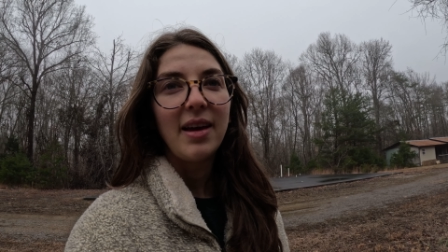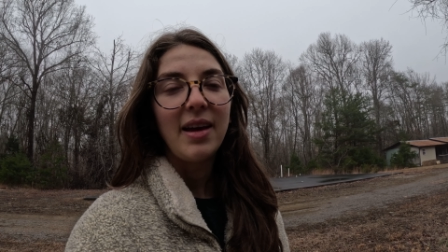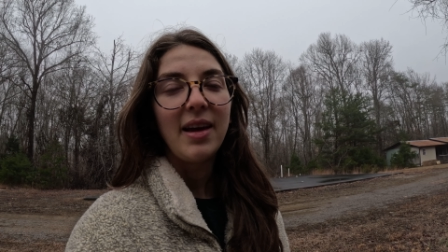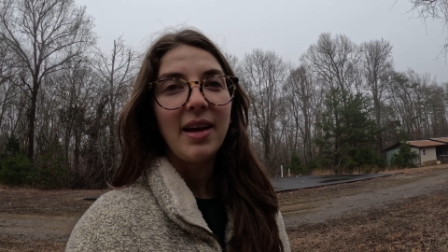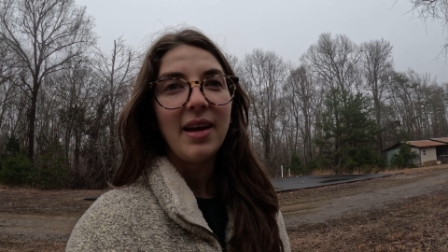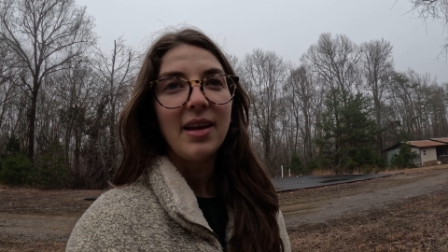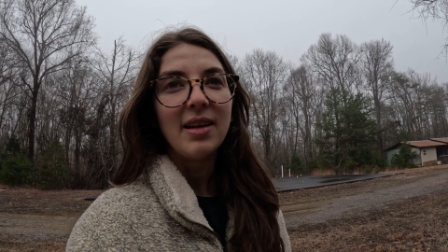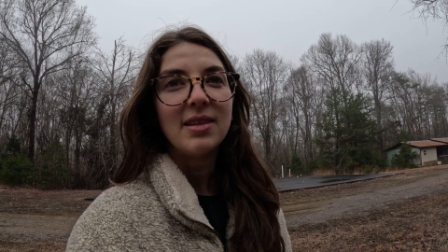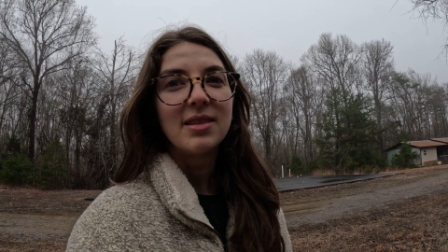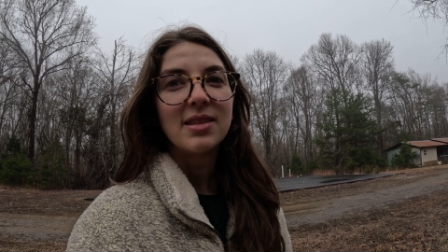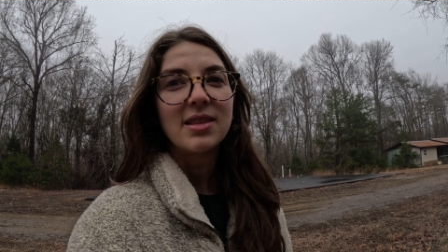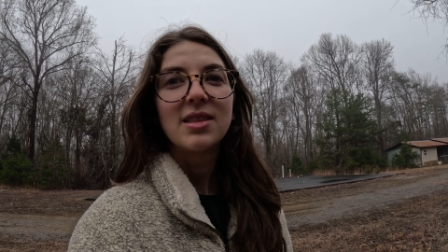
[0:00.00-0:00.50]

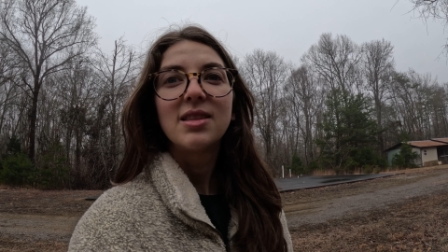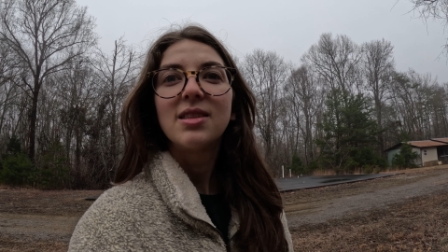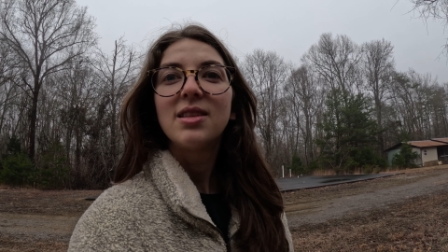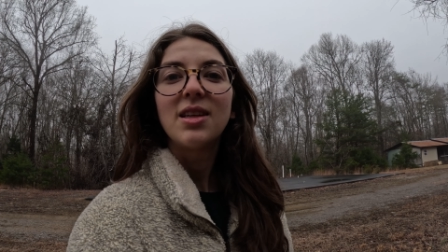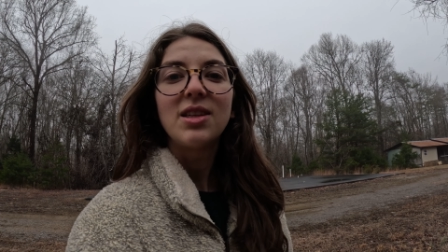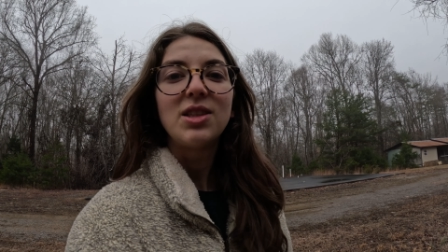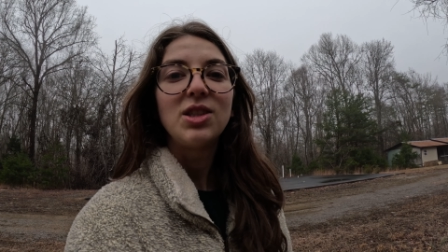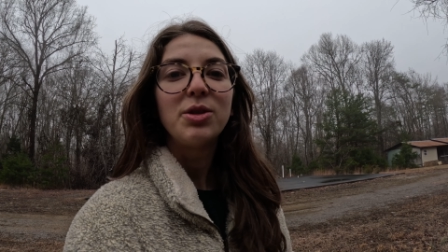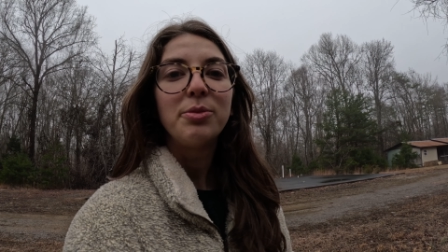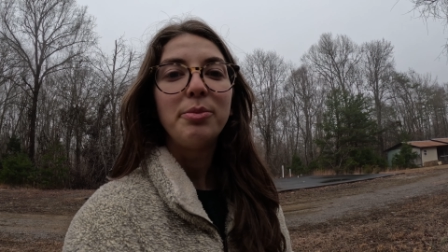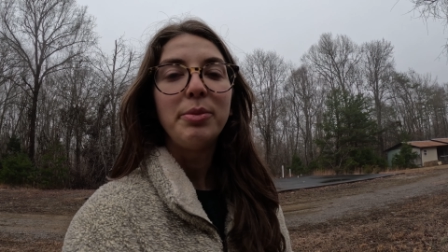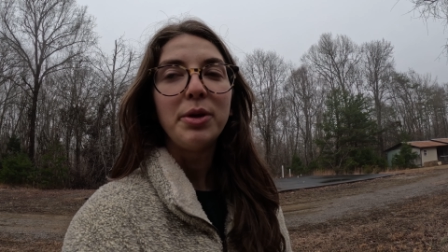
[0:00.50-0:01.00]
in
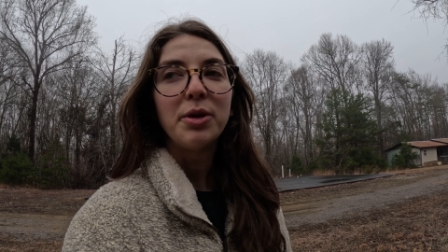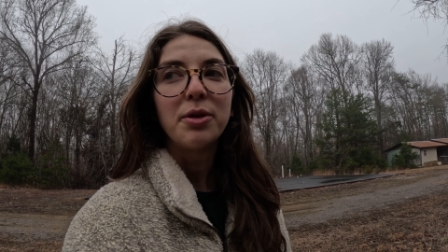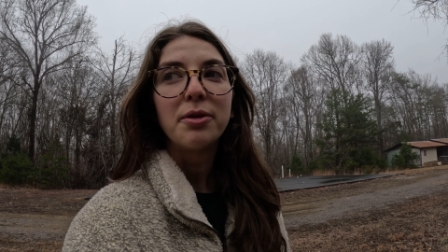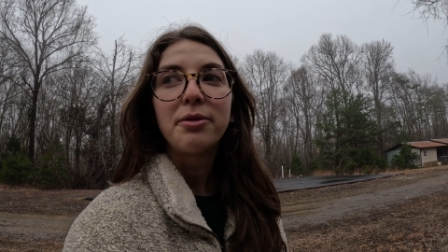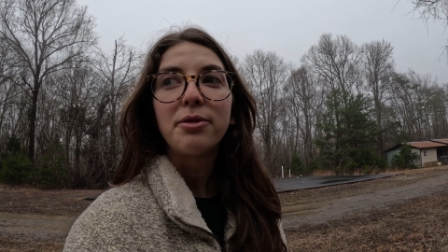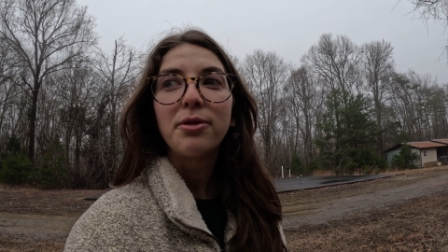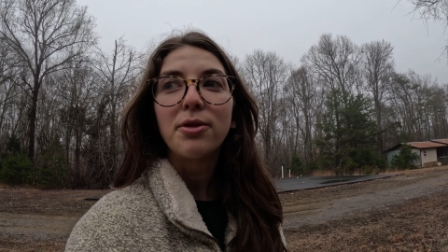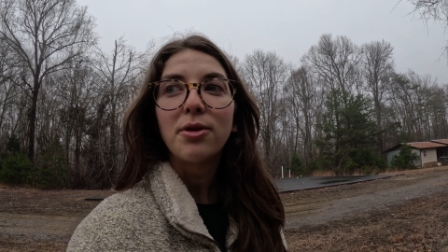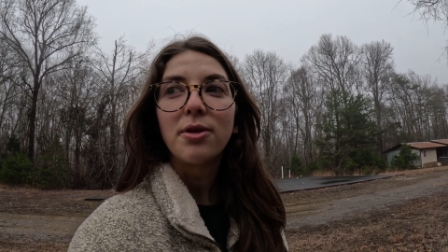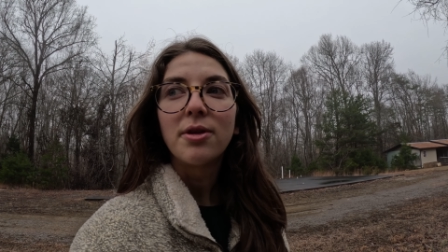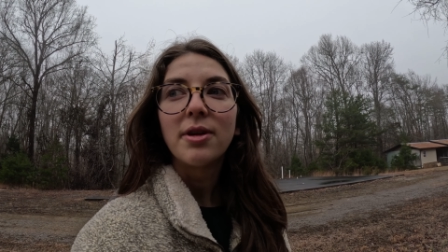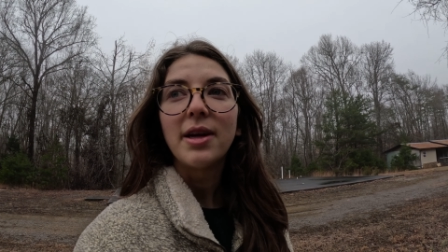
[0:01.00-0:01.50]
such a
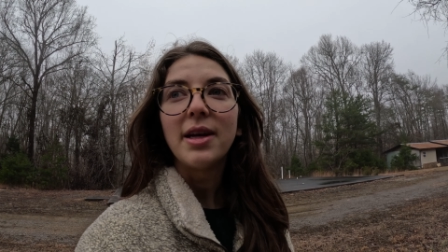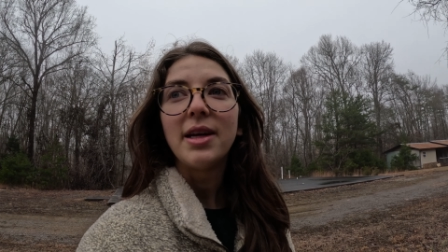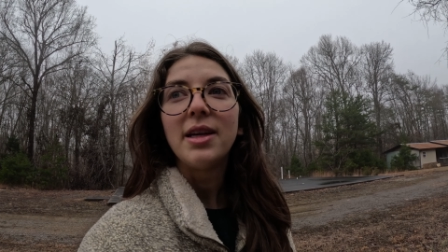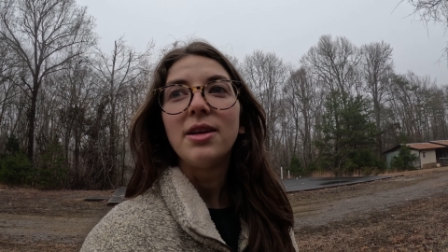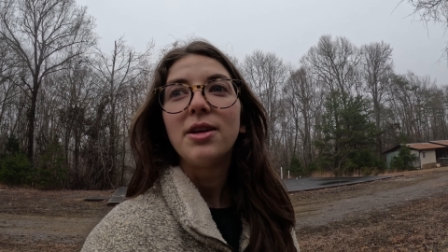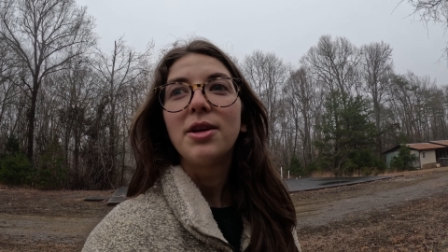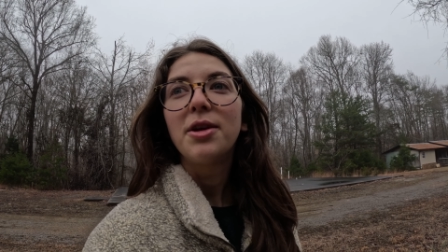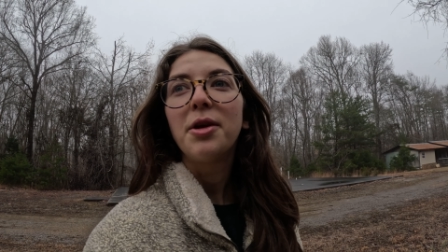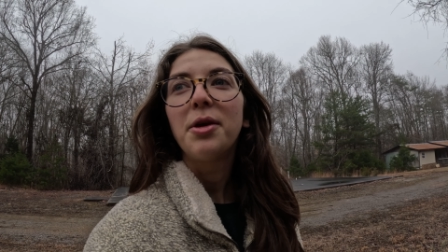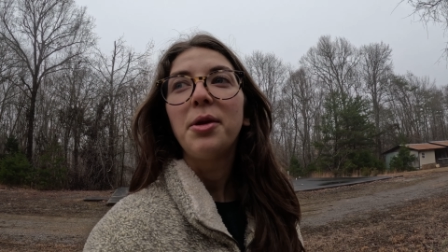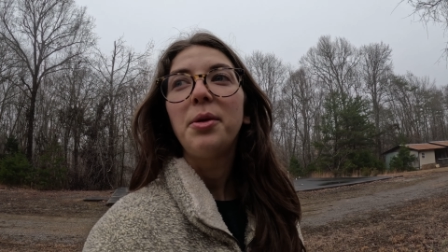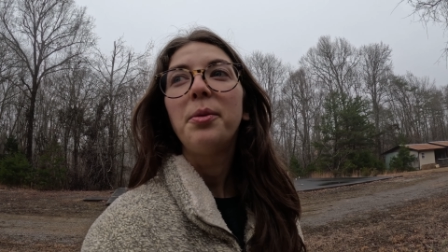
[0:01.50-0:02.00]
beautiful
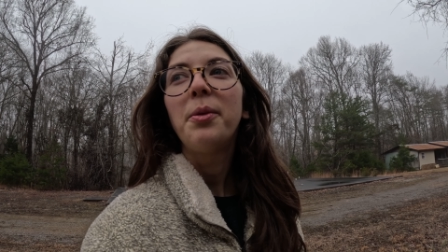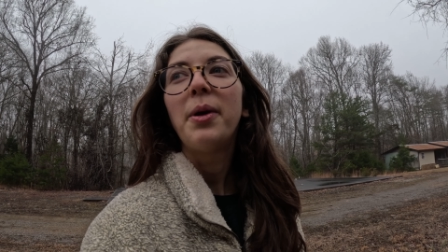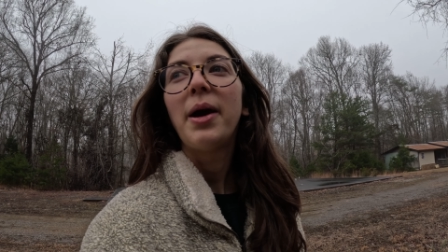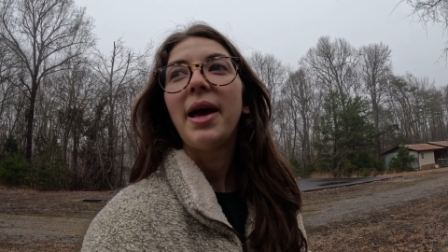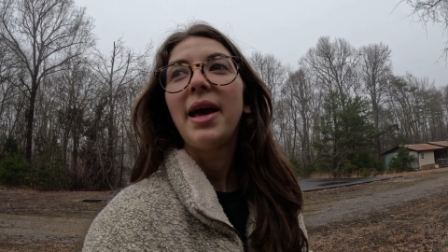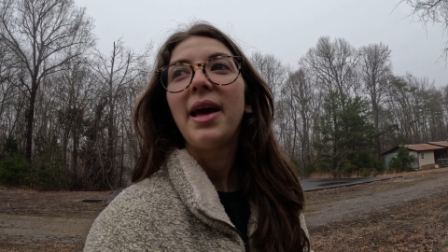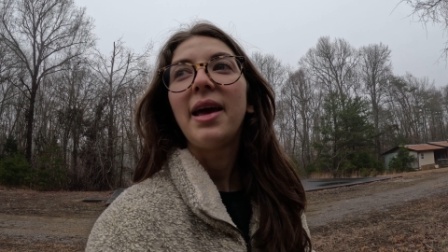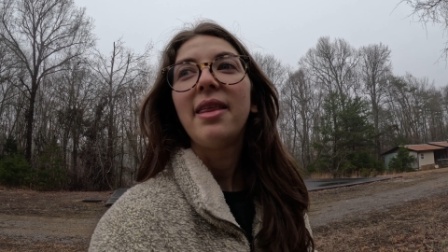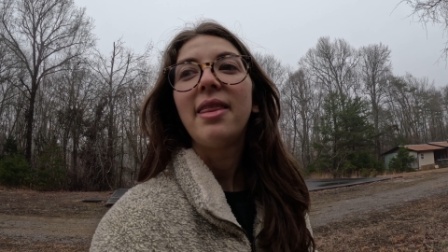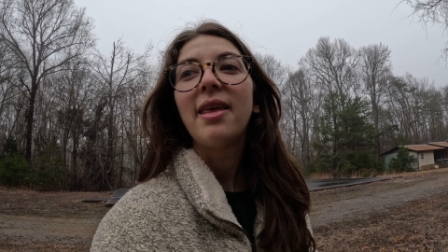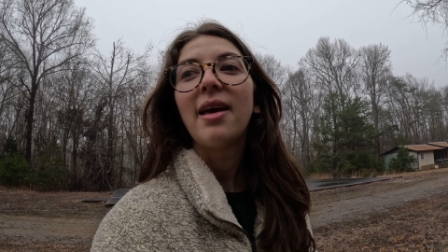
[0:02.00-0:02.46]
and good way